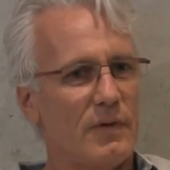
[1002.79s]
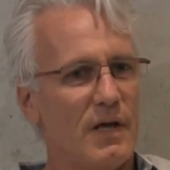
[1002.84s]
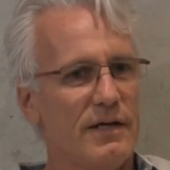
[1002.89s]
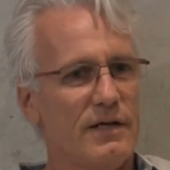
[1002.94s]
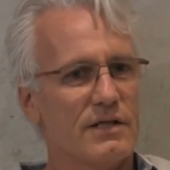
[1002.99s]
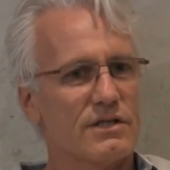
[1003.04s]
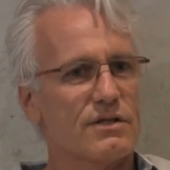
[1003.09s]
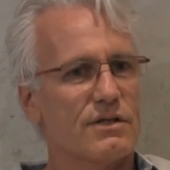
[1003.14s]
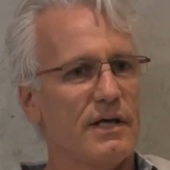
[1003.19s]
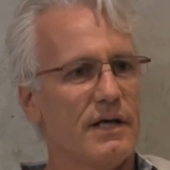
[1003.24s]
I
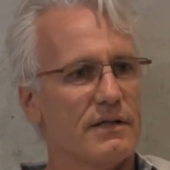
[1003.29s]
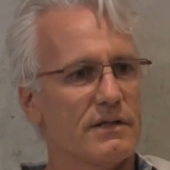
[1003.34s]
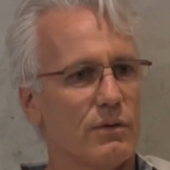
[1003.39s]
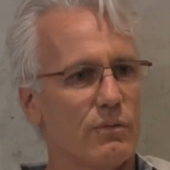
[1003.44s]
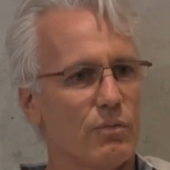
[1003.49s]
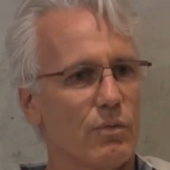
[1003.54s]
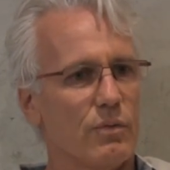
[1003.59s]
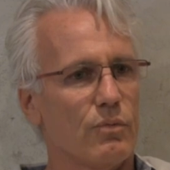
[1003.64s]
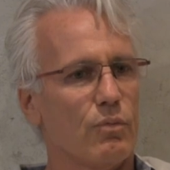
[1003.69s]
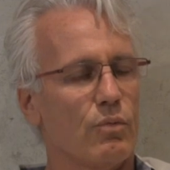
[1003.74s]
just think
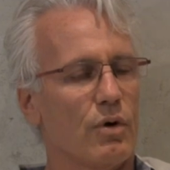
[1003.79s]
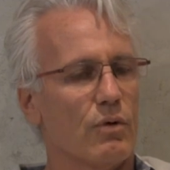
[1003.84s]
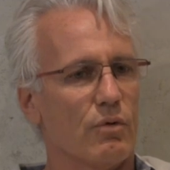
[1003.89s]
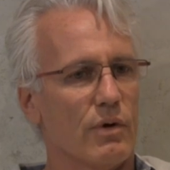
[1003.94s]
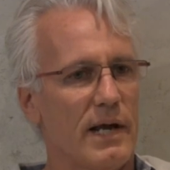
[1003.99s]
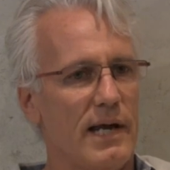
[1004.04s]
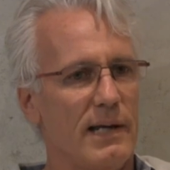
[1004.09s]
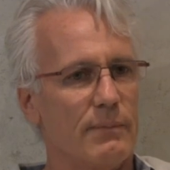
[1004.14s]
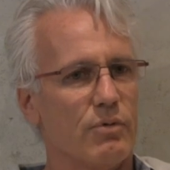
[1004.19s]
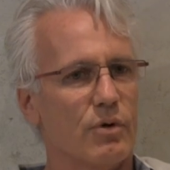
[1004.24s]
that
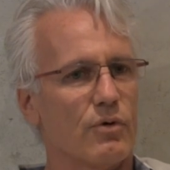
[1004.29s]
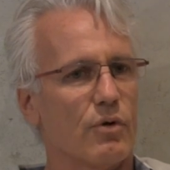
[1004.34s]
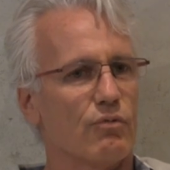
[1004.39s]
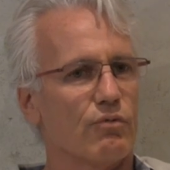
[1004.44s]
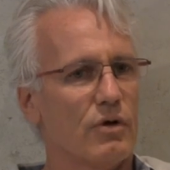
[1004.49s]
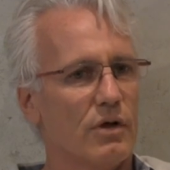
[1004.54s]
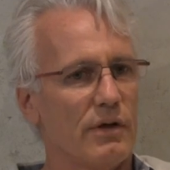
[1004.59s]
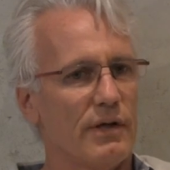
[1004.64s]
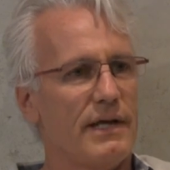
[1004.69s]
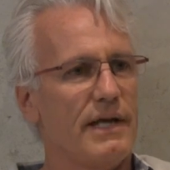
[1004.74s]
we're able to
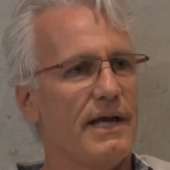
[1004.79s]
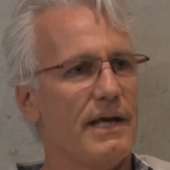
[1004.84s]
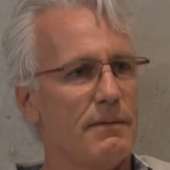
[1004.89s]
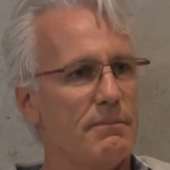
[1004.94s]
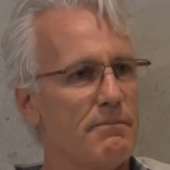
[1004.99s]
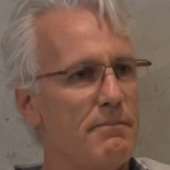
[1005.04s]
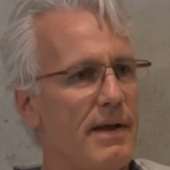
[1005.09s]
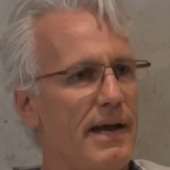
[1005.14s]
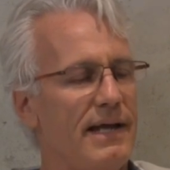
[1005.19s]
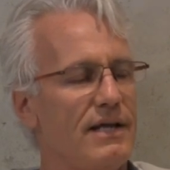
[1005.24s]
really
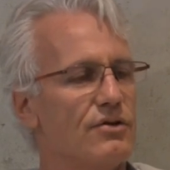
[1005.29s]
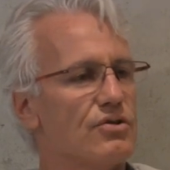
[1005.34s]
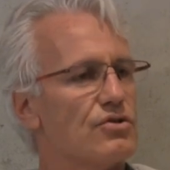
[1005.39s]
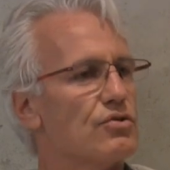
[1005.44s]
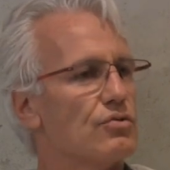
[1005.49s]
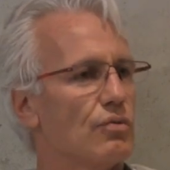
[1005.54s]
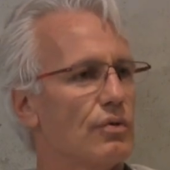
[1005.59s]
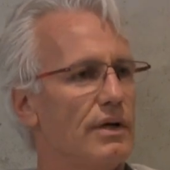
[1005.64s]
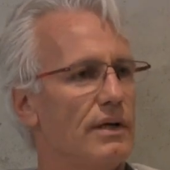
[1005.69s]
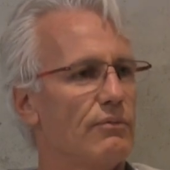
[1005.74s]
hit
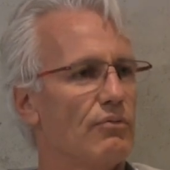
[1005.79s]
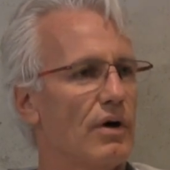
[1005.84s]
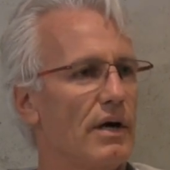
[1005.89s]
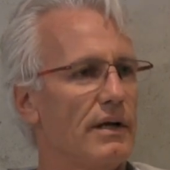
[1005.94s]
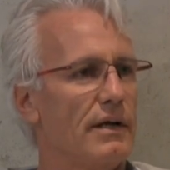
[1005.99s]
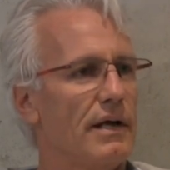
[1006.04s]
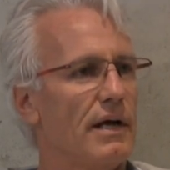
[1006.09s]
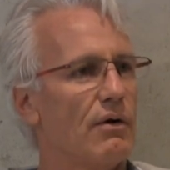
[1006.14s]
mainstream right